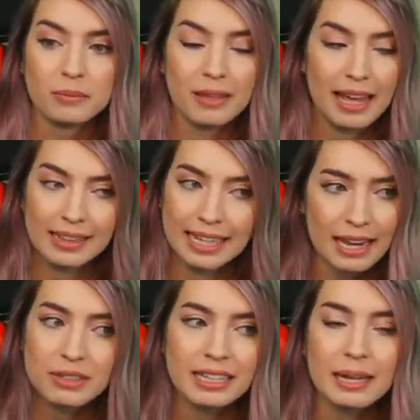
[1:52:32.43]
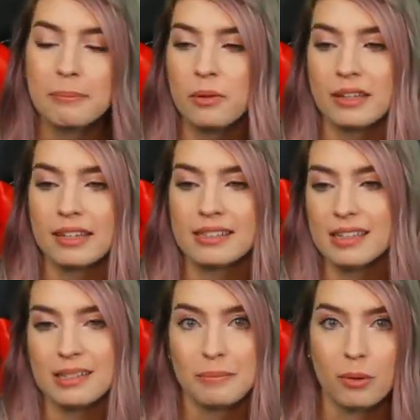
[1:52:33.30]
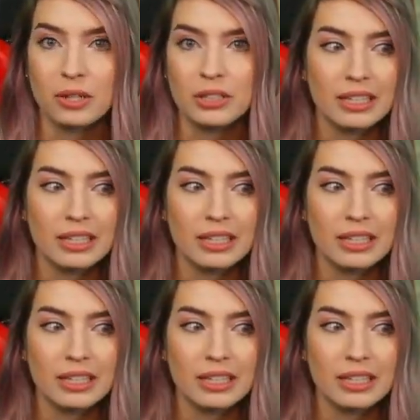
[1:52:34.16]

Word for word: Like, everything I'm pulling is like a support unit.